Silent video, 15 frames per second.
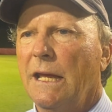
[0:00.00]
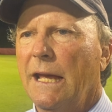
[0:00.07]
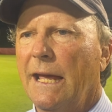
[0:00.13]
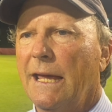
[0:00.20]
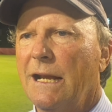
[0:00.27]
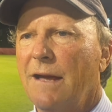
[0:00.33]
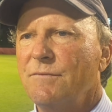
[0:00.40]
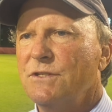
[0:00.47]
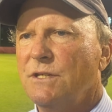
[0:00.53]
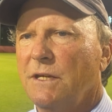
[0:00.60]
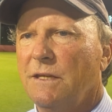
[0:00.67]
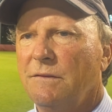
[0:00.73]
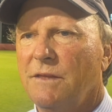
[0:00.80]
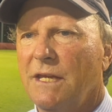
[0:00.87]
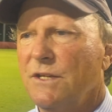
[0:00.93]
And
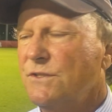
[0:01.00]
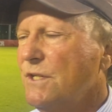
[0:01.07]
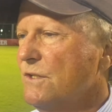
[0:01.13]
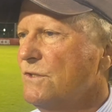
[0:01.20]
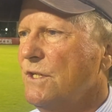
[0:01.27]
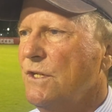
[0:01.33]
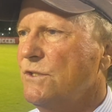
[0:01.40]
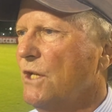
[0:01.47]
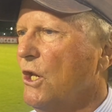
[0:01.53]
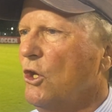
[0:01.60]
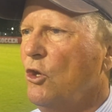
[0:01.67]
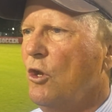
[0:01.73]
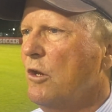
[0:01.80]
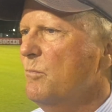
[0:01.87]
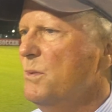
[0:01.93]
obviously, the SEC is in a
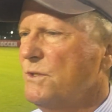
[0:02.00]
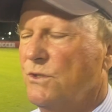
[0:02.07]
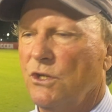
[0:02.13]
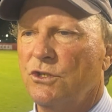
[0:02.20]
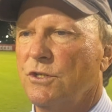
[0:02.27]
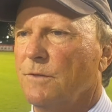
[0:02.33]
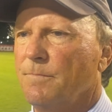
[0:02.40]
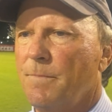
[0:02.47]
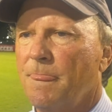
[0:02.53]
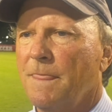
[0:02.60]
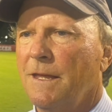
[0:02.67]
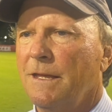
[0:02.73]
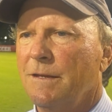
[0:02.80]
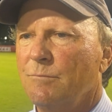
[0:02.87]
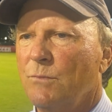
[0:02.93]
unique
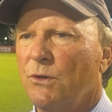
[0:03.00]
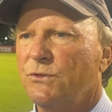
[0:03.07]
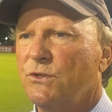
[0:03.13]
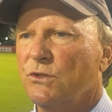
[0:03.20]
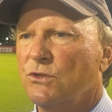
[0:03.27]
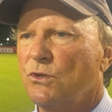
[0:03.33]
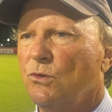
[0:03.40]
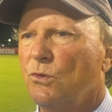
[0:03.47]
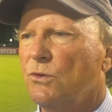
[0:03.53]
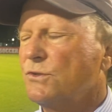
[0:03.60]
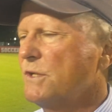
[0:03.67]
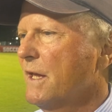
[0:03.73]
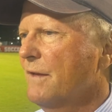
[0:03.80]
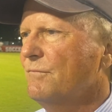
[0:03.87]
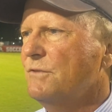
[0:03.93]
position. Most of the schools
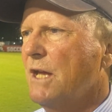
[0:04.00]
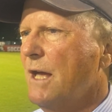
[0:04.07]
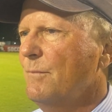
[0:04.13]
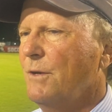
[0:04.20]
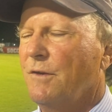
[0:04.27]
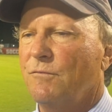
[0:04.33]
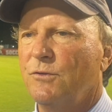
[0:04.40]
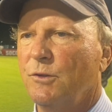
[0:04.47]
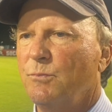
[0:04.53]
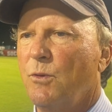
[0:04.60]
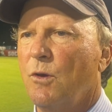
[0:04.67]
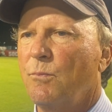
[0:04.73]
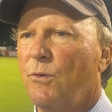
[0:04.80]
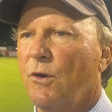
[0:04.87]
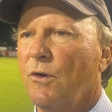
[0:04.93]
have dominant
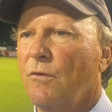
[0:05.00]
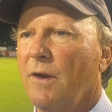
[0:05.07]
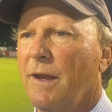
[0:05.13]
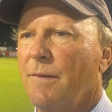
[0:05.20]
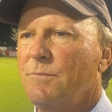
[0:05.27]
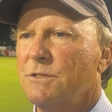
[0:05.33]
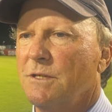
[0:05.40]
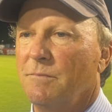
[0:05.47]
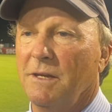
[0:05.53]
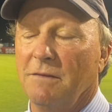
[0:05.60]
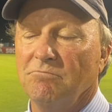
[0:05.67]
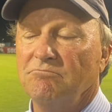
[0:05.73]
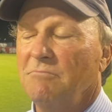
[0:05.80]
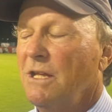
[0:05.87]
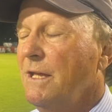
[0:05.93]
football programs. I mean,
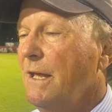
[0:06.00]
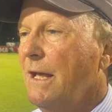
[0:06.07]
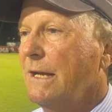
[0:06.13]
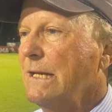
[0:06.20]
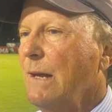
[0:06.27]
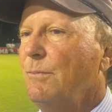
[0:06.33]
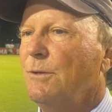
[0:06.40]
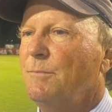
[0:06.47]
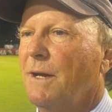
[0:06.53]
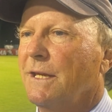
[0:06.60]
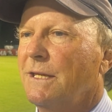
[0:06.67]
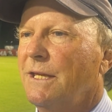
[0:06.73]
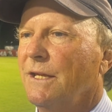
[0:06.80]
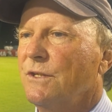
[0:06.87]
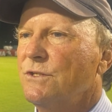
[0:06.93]
a couple of my
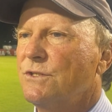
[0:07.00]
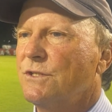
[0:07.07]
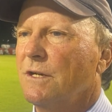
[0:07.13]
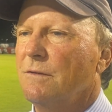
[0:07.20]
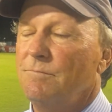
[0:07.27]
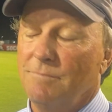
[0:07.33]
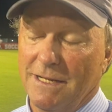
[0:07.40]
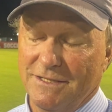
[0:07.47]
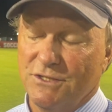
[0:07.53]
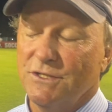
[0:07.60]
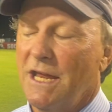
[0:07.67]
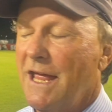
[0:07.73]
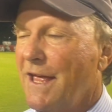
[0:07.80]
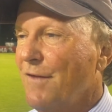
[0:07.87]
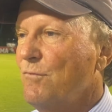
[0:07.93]
kids, uh, my
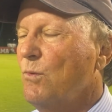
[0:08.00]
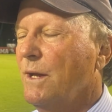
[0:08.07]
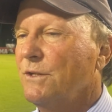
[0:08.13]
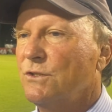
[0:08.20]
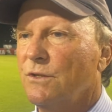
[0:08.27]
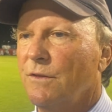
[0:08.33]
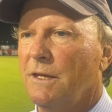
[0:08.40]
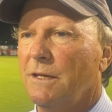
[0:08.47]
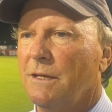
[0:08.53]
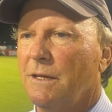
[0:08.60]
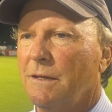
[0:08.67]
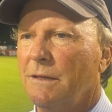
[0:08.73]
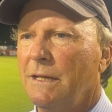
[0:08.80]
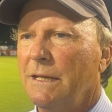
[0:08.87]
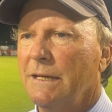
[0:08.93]
staff, went to the
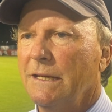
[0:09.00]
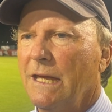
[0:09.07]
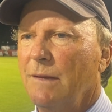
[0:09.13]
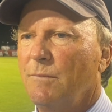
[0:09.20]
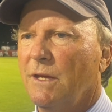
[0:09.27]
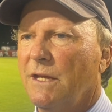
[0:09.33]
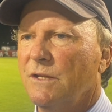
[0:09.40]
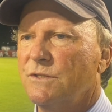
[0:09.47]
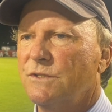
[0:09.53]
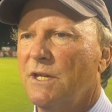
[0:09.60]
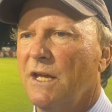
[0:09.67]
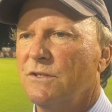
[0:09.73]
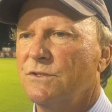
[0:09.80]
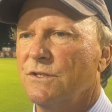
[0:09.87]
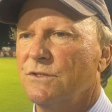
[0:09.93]
uh, game against
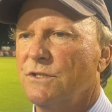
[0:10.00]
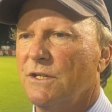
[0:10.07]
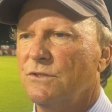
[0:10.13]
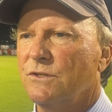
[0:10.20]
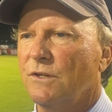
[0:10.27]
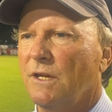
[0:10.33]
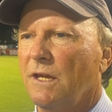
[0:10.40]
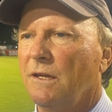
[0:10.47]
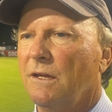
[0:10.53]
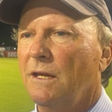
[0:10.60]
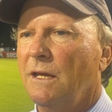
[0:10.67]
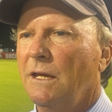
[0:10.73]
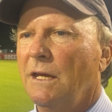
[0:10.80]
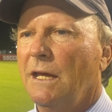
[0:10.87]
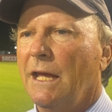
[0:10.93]
Texas yesterday,
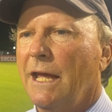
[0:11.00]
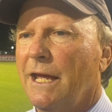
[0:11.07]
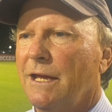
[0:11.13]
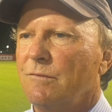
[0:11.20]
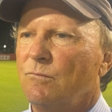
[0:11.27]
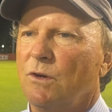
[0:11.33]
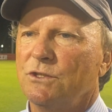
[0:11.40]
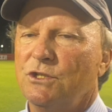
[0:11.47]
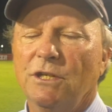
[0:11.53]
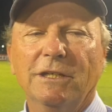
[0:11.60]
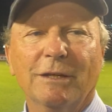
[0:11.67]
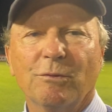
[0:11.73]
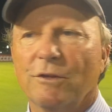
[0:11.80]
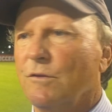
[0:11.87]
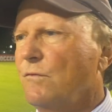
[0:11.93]
and what she
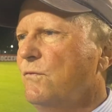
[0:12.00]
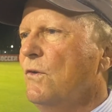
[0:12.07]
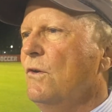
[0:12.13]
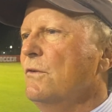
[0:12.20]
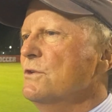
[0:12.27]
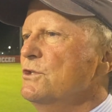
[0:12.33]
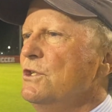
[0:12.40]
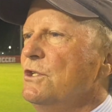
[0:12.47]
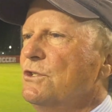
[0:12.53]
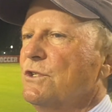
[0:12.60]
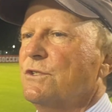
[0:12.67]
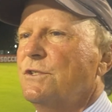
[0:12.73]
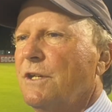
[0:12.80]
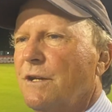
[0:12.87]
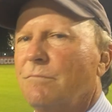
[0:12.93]
did with her phone, she
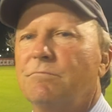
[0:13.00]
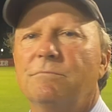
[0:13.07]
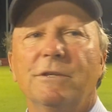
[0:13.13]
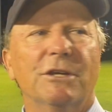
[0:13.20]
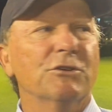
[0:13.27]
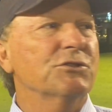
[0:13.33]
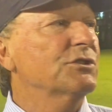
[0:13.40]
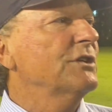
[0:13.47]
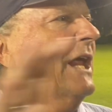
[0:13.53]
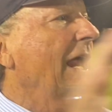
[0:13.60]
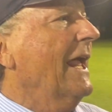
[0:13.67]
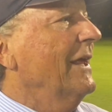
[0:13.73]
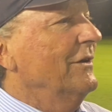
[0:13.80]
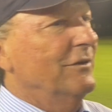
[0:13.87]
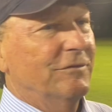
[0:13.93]
just did a you know
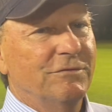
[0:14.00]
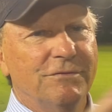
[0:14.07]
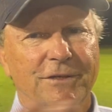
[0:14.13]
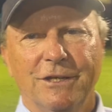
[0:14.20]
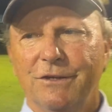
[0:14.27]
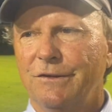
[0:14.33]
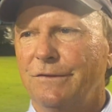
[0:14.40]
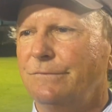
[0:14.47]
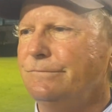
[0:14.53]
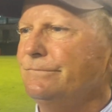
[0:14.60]
scan of you know